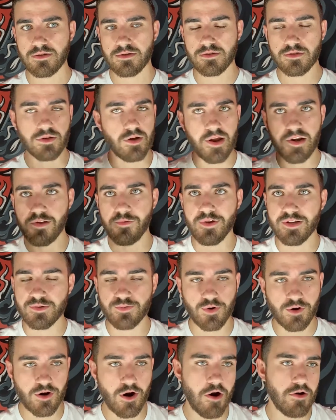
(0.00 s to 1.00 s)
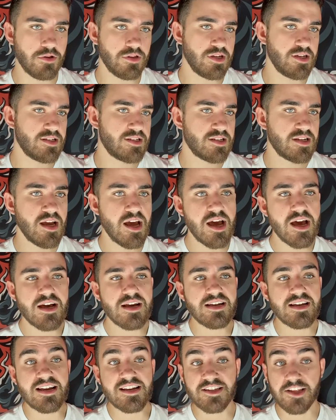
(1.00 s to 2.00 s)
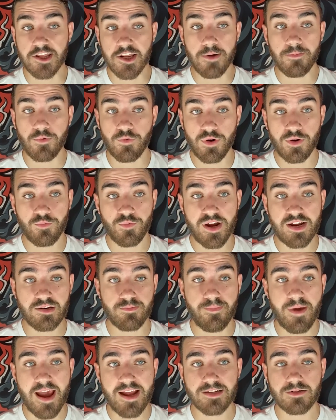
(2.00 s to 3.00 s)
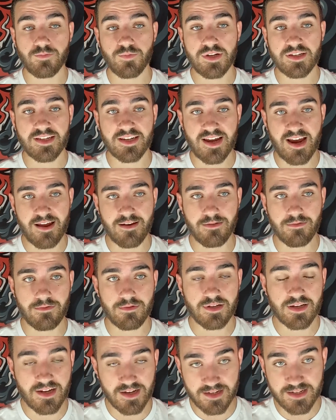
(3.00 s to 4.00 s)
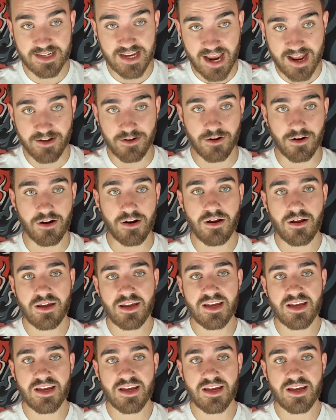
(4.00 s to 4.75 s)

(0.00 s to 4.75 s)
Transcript: So anyways, regardless, he's the number 1 ranked bantamweight contender.